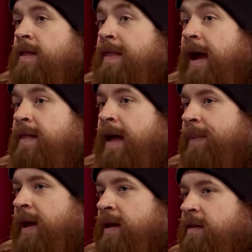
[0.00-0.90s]

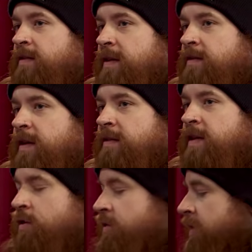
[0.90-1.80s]
That band is
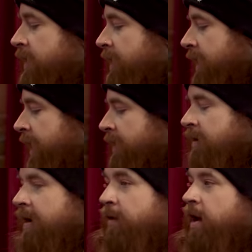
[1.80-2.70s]
huge in
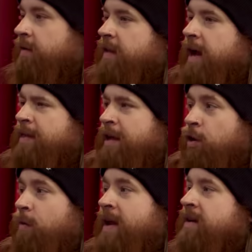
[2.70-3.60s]
regards to that. I think
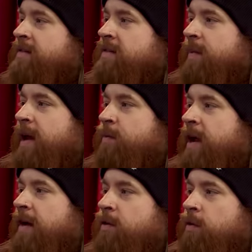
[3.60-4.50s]
Horrendous is a band we
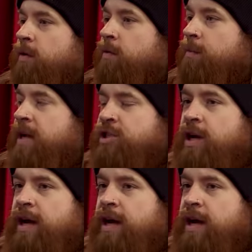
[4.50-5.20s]
have to mention.